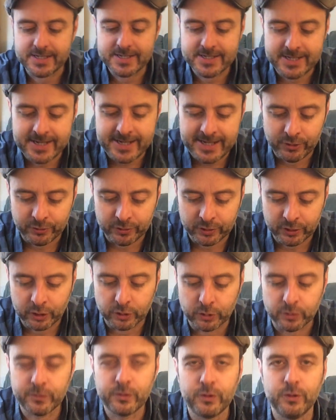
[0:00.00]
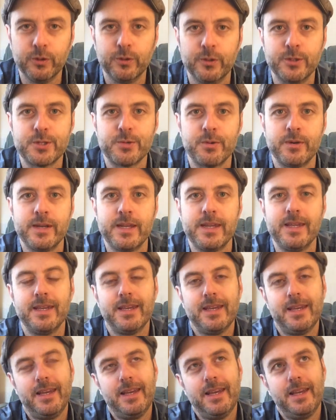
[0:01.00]
scene on the golf course where
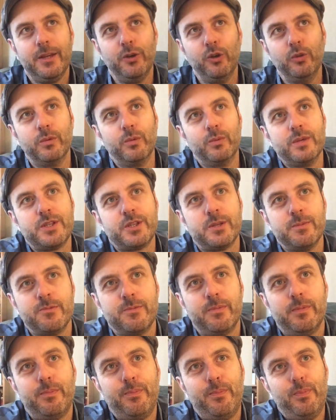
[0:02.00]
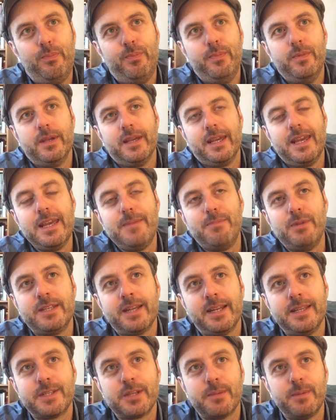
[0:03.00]
Norman Wisdom, he
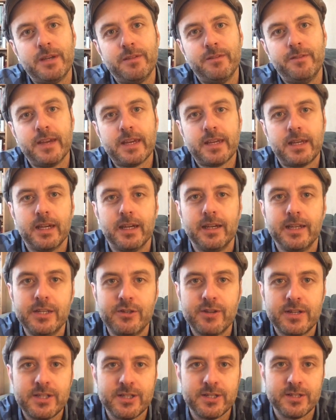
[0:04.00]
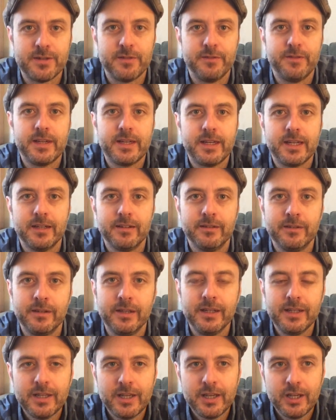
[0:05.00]
pretends to be a vicar. He dresses as a vicar and
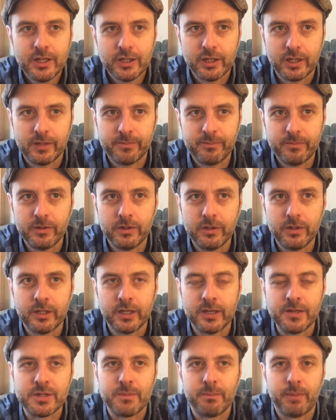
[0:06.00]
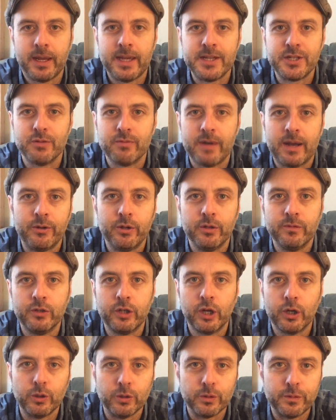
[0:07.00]
goes and plays a round of
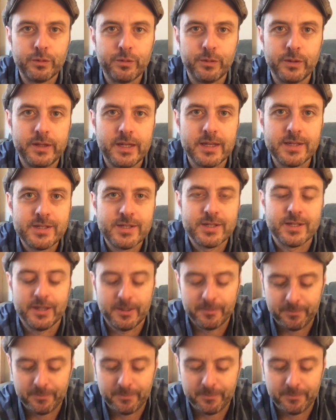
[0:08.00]
golf with this